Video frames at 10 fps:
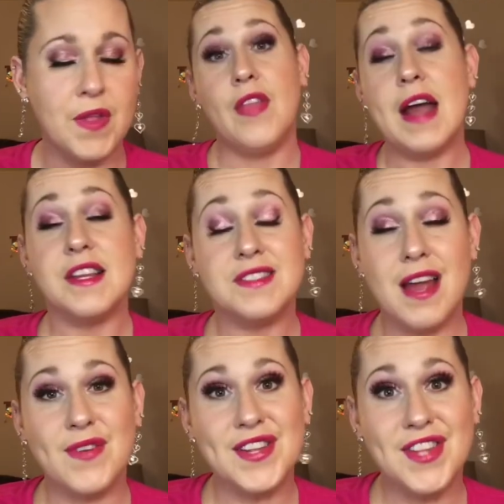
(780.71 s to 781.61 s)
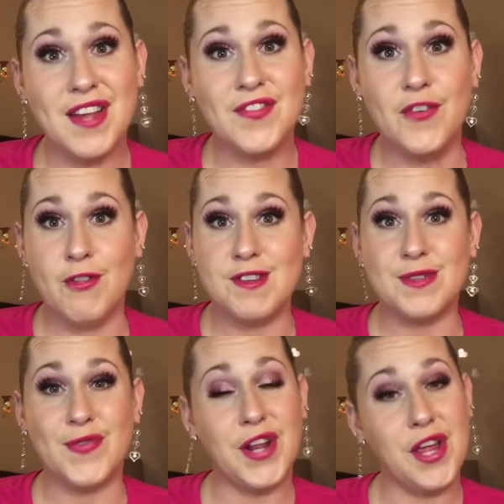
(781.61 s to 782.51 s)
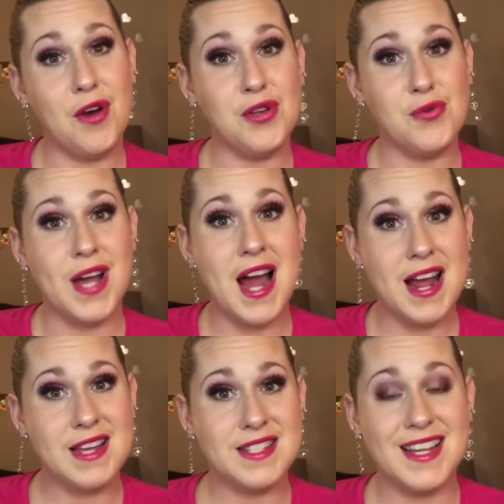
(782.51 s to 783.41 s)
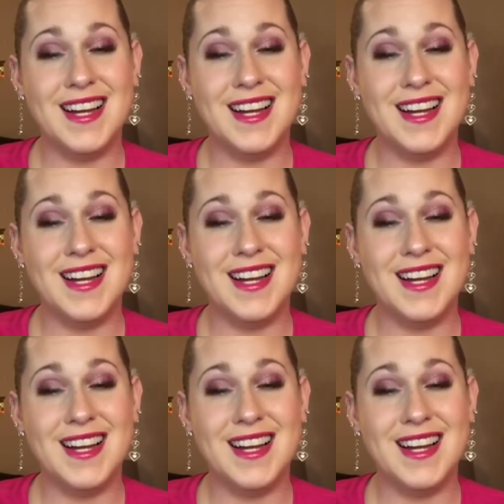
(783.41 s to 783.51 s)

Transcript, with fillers: That is everything for this video, you guys.